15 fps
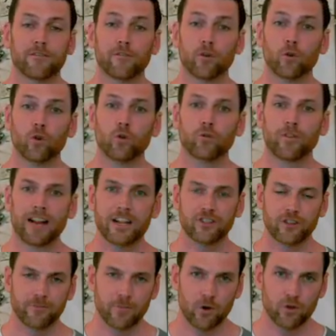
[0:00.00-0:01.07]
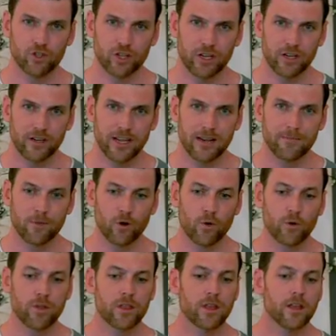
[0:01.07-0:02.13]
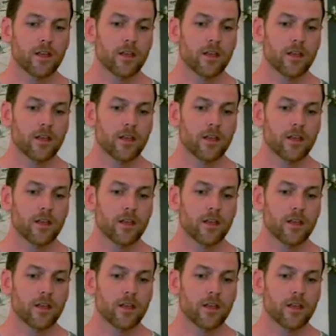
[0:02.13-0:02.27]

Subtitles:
full range of motion in both